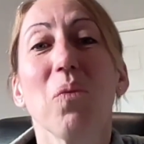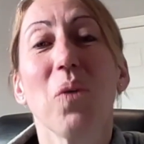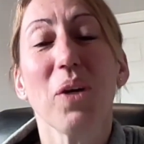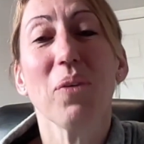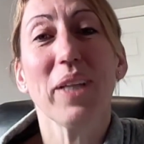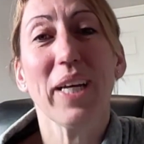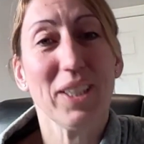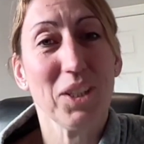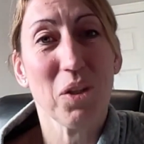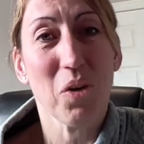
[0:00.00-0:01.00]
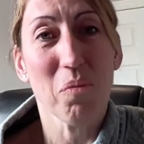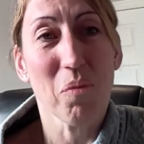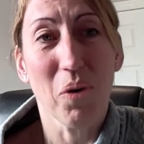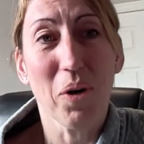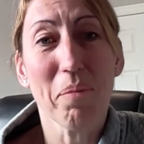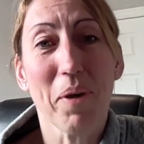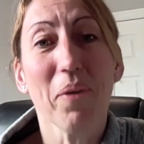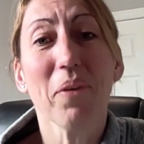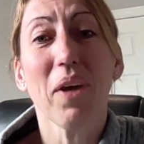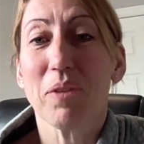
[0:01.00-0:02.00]
what you would like to know more
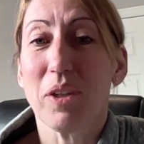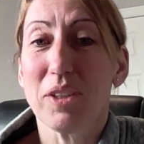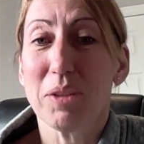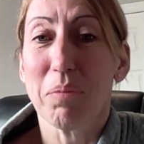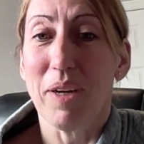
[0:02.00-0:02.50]
about in regards to